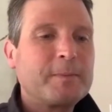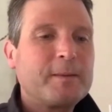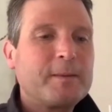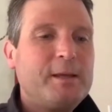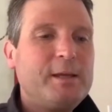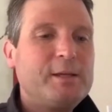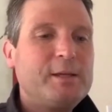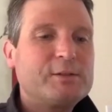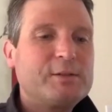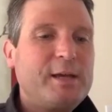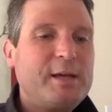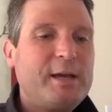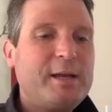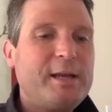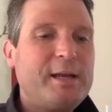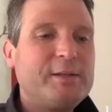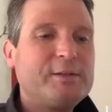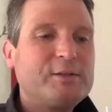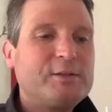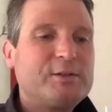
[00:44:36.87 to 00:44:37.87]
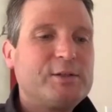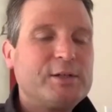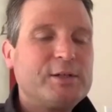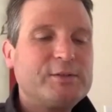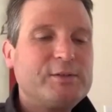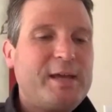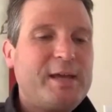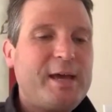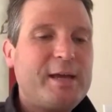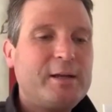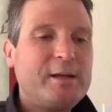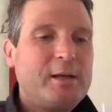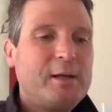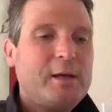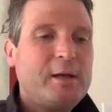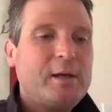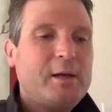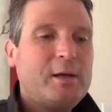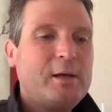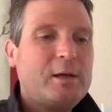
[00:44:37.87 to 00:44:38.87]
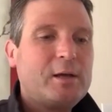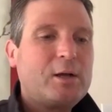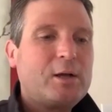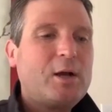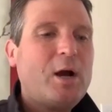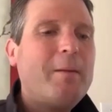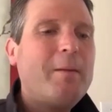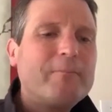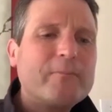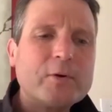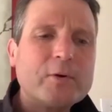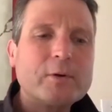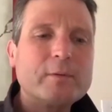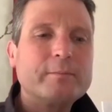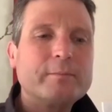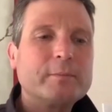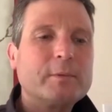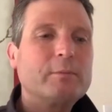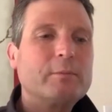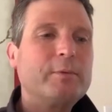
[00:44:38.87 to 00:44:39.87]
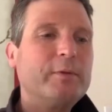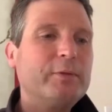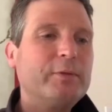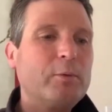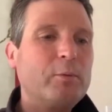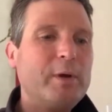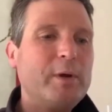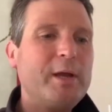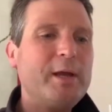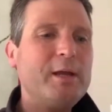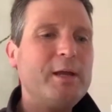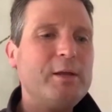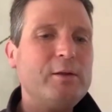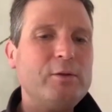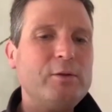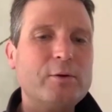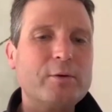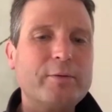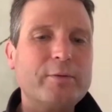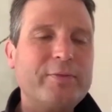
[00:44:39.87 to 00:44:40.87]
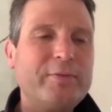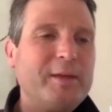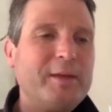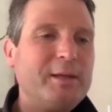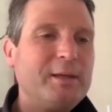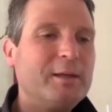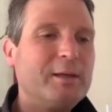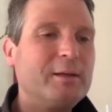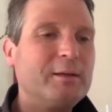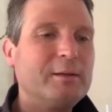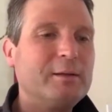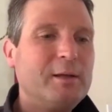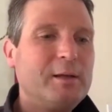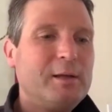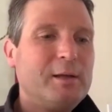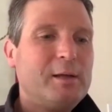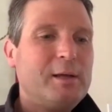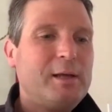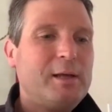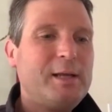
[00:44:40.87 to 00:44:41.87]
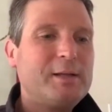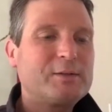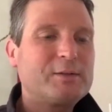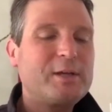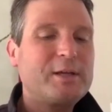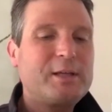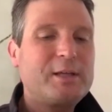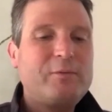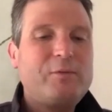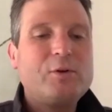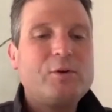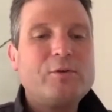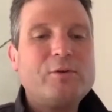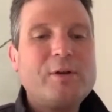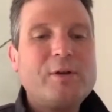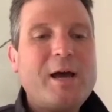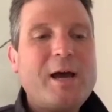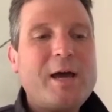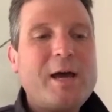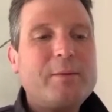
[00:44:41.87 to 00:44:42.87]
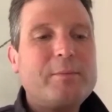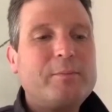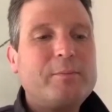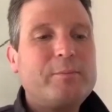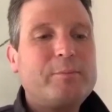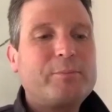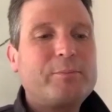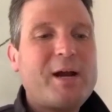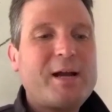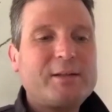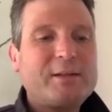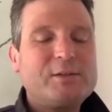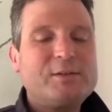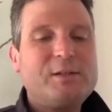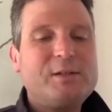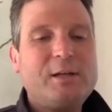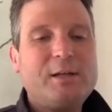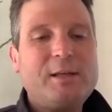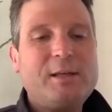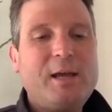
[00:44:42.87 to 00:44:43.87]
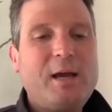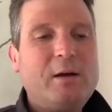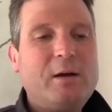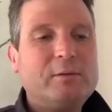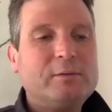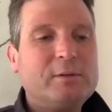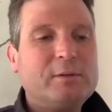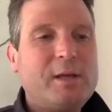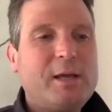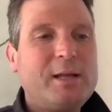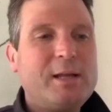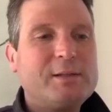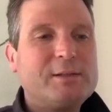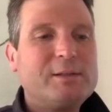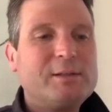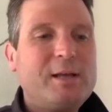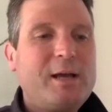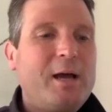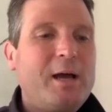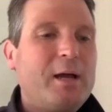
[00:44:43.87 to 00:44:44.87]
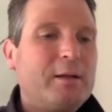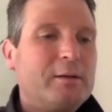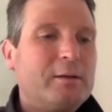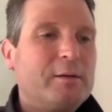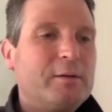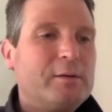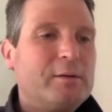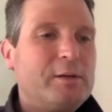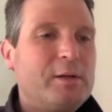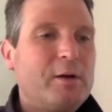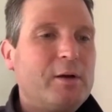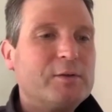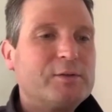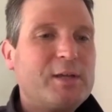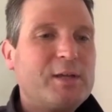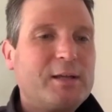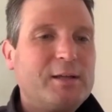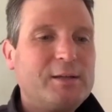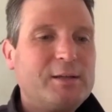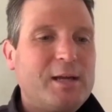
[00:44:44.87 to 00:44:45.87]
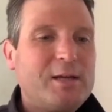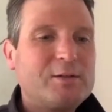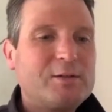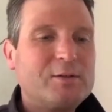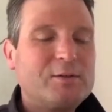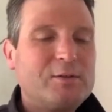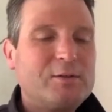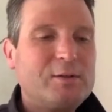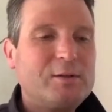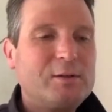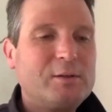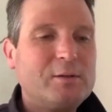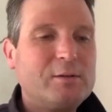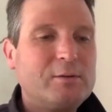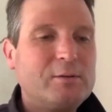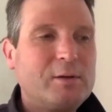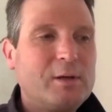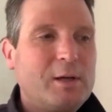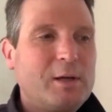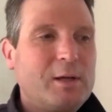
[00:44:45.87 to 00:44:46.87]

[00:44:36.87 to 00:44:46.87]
is that it's just that comfort with the way you're thinking. It's like, if you're not a practicing accountant and it's not, you know, second nature to you,